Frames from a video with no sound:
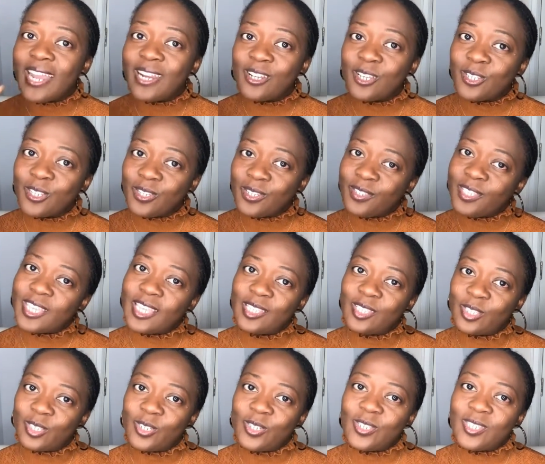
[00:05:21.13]
energy
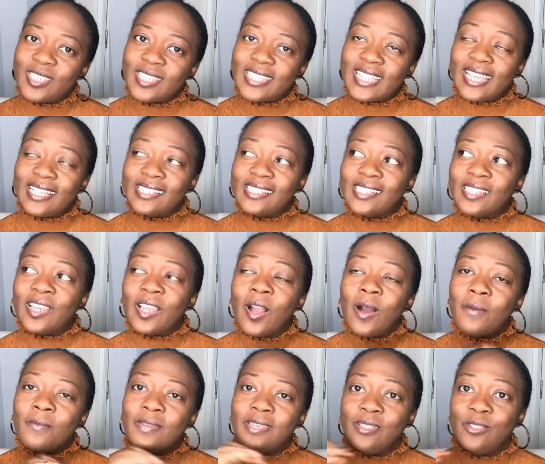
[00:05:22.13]
centers that
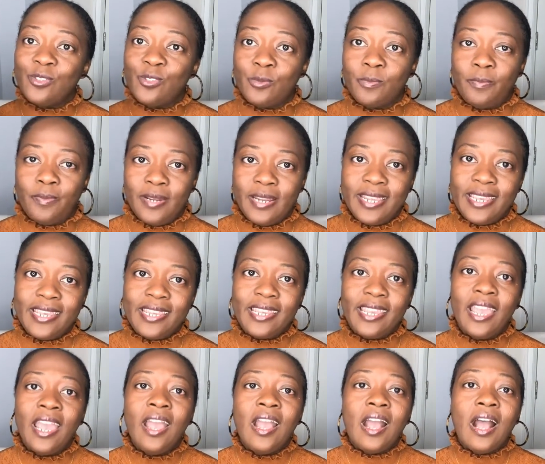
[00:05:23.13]
come into play